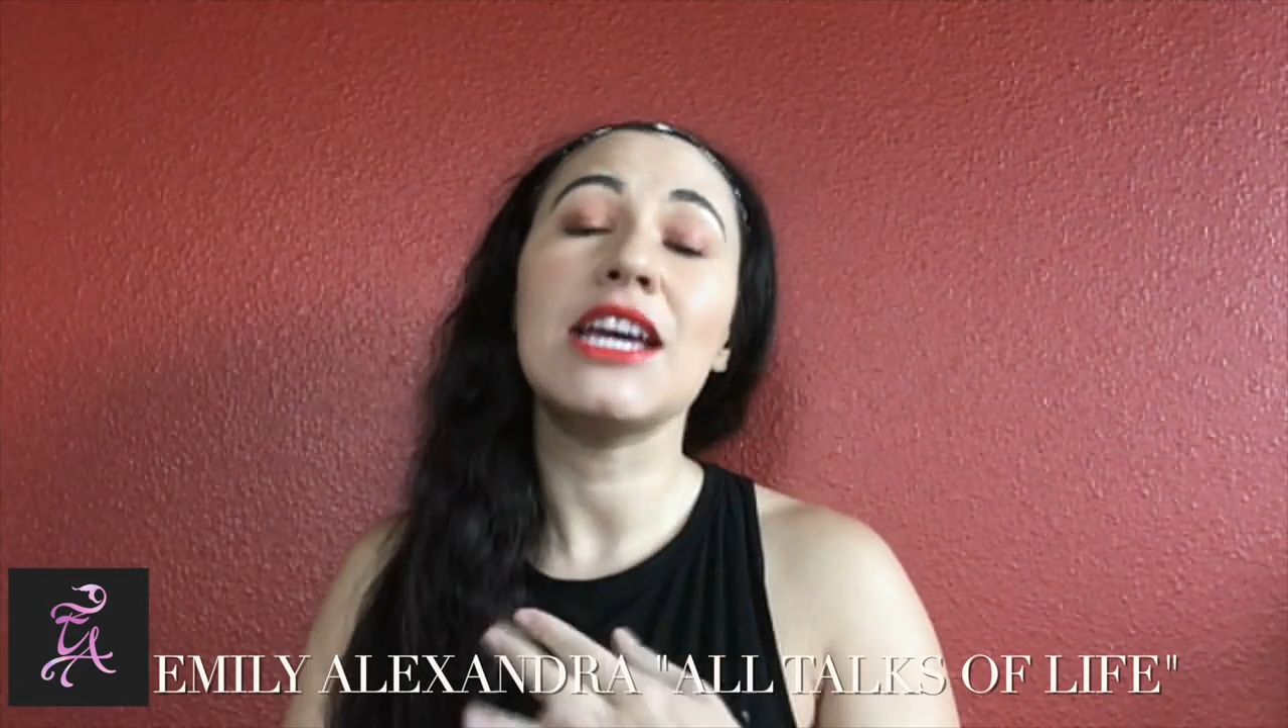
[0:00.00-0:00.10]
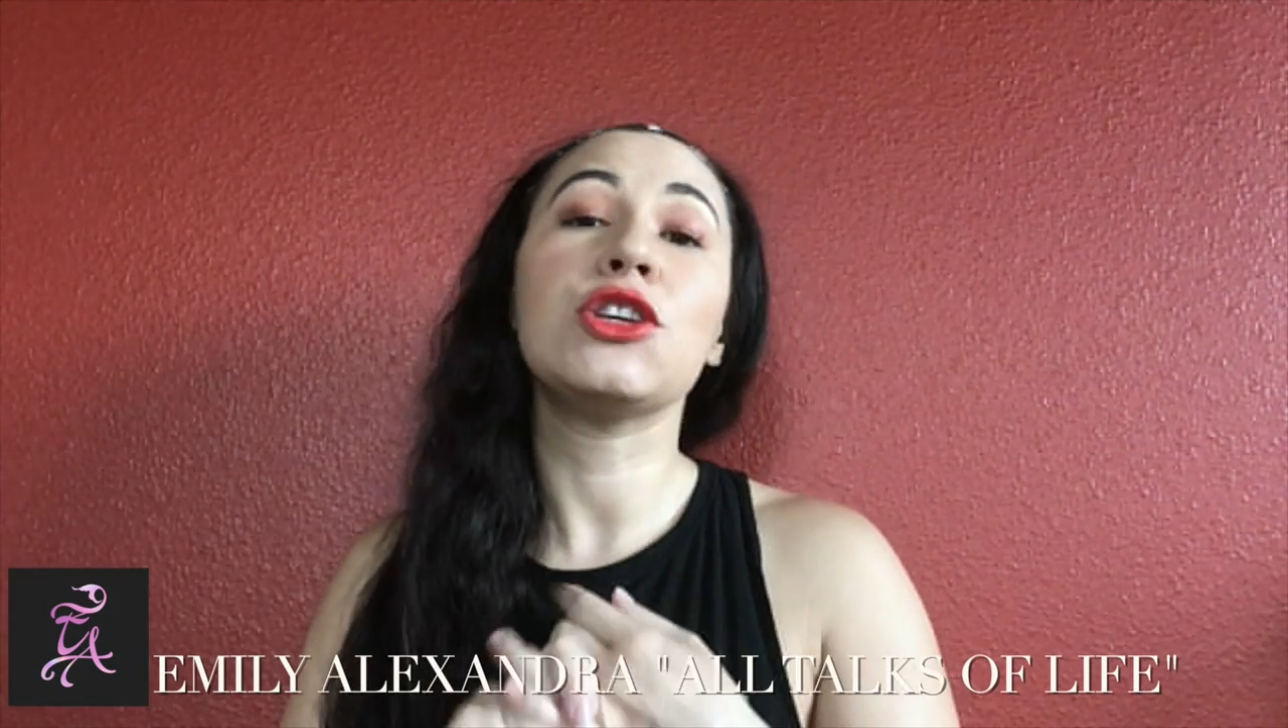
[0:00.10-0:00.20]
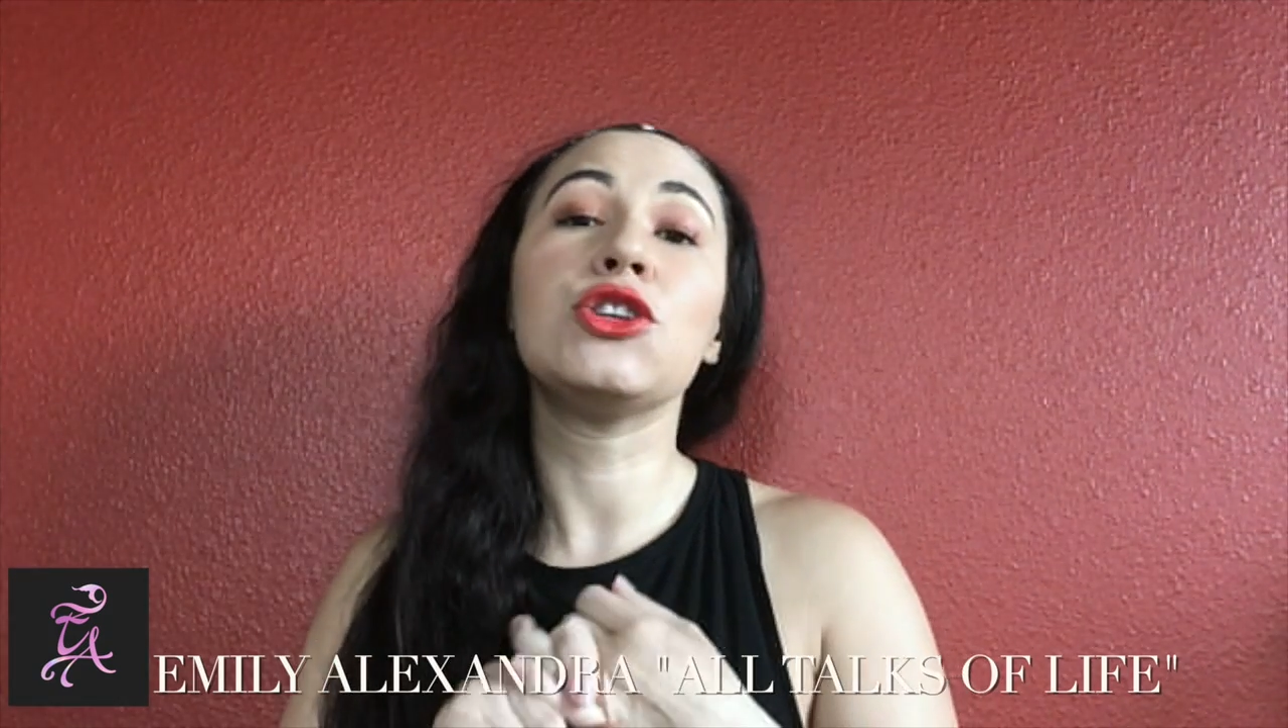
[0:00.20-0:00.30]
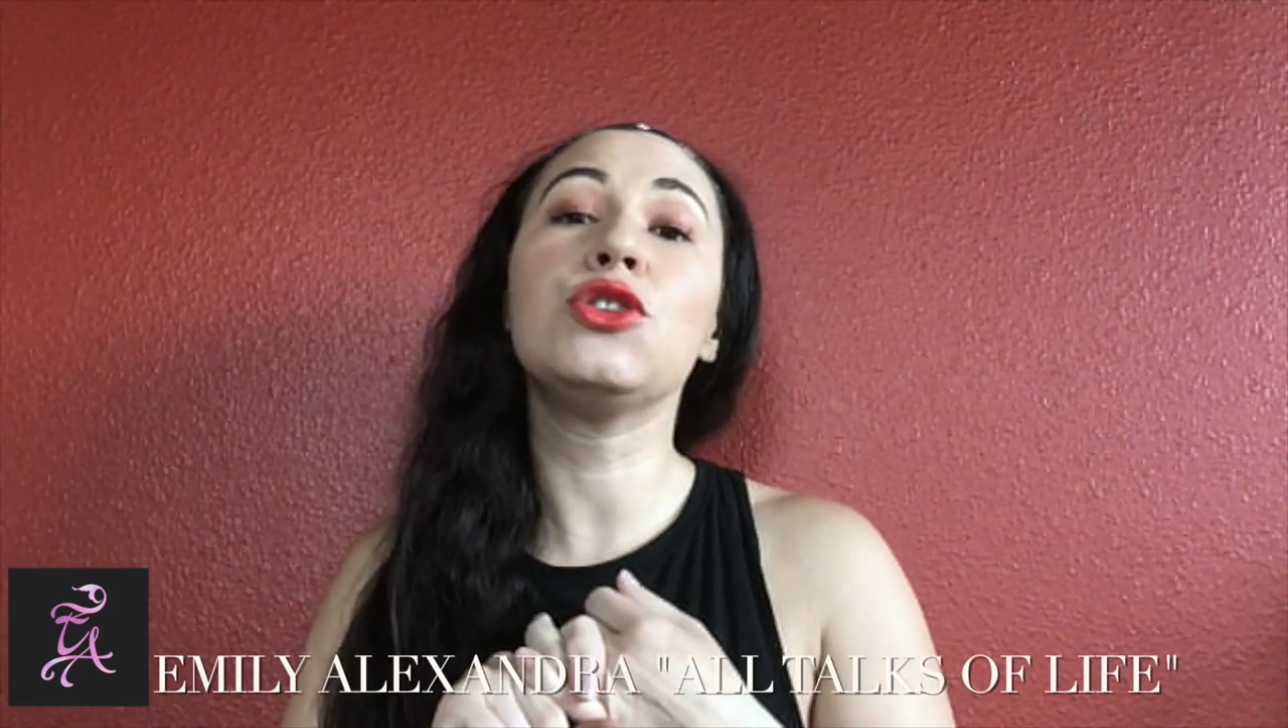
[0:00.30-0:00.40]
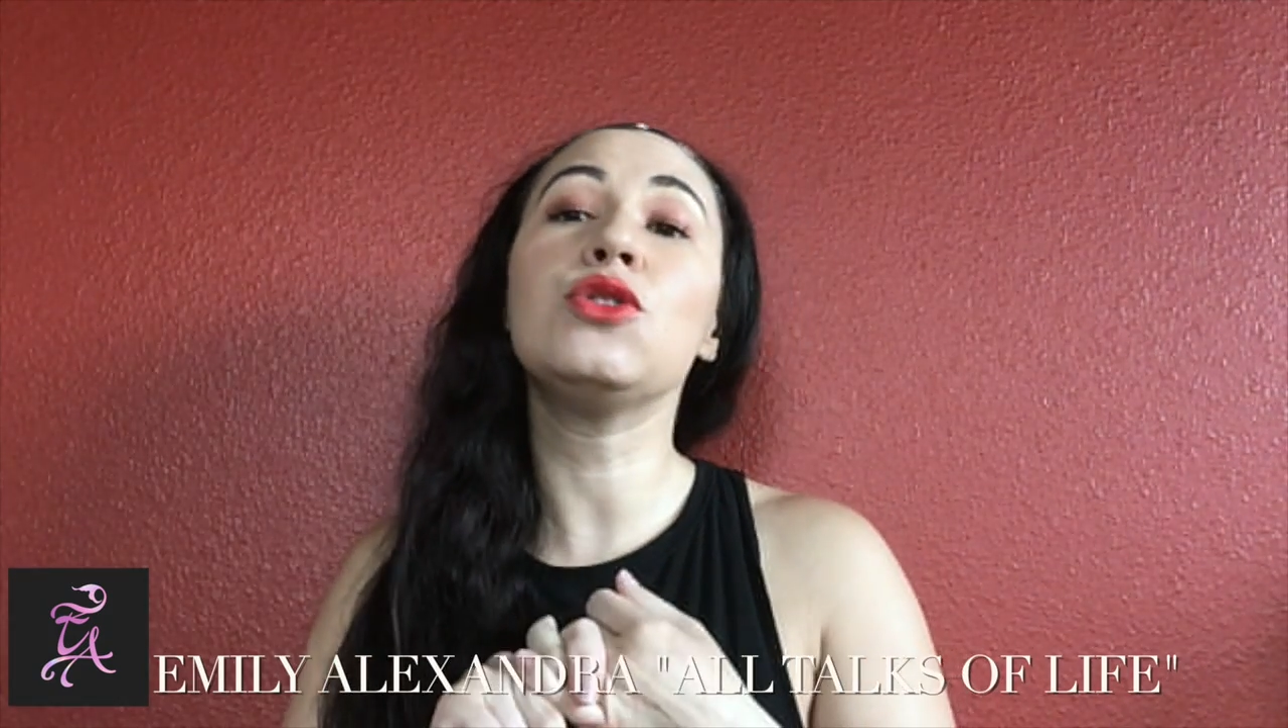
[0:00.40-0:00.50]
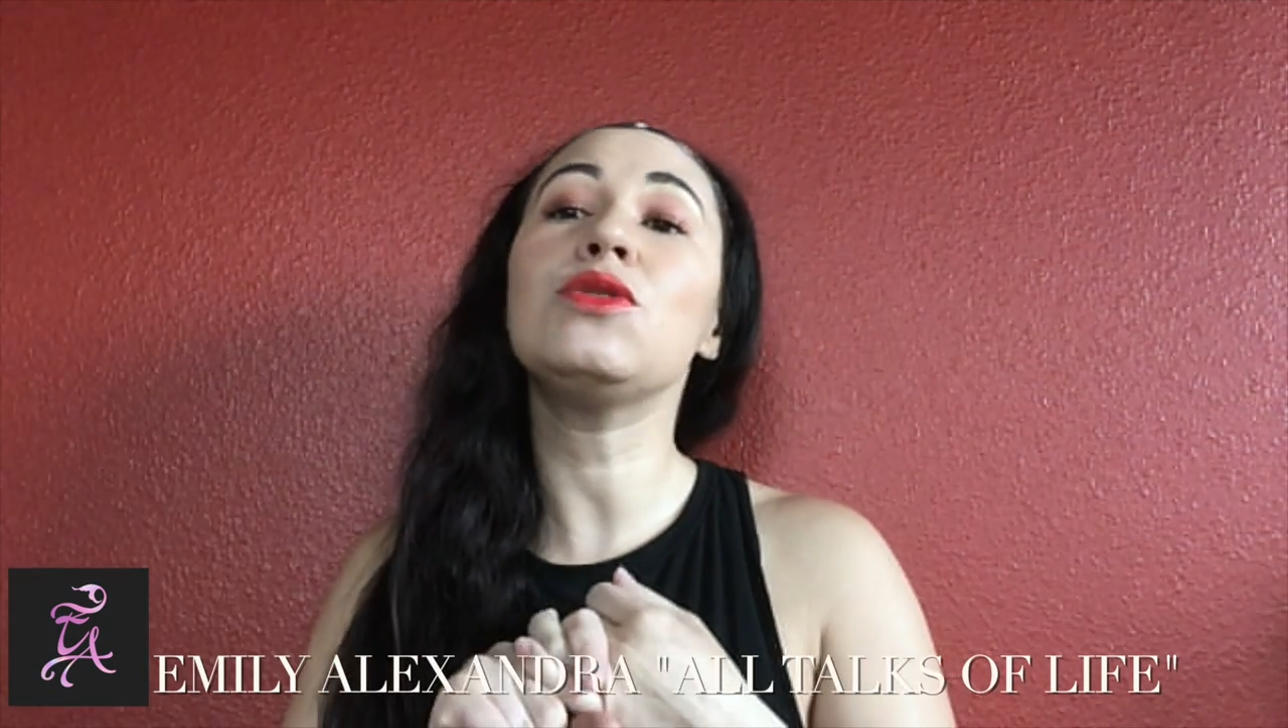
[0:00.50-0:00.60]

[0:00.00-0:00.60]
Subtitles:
you